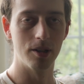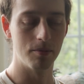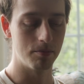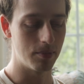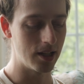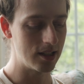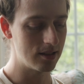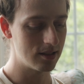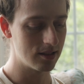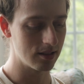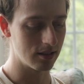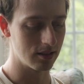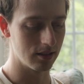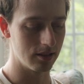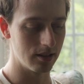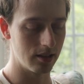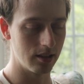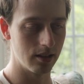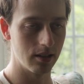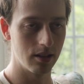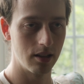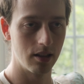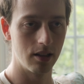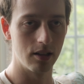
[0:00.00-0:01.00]

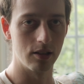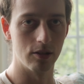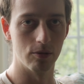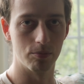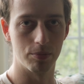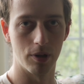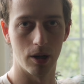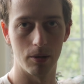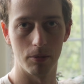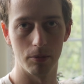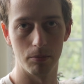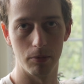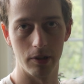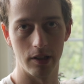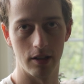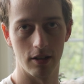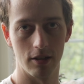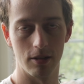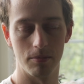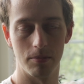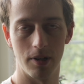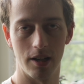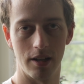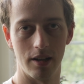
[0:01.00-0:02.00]
Basically, you probably
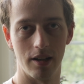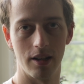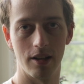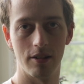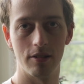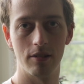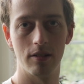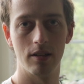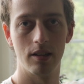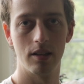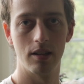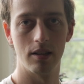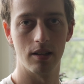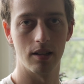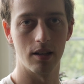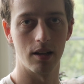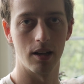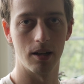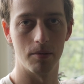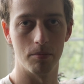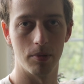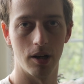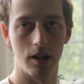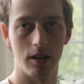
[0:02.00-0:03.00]
heard by now that
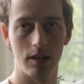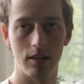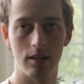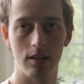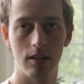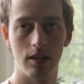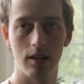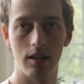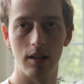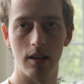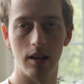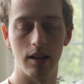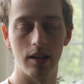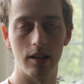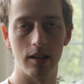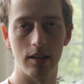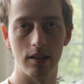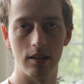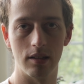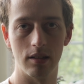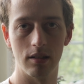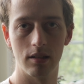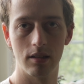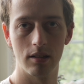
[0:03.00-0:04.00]
I bought
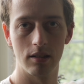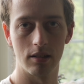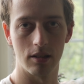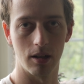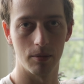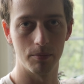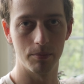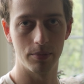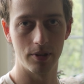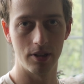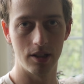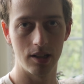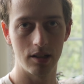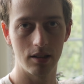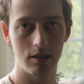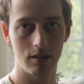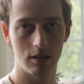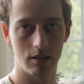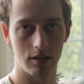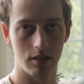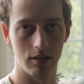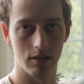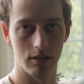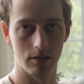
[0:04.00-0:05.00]
a company
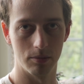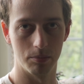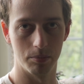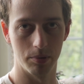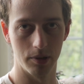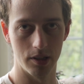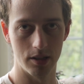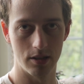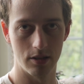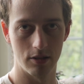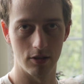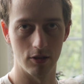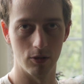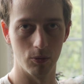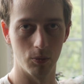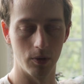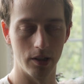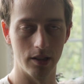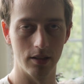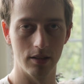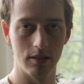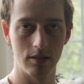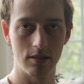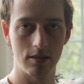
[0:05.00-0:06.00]
called Blistered
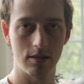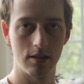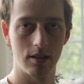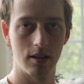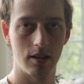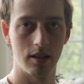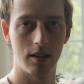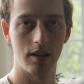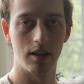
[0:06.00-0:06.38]
Wheels,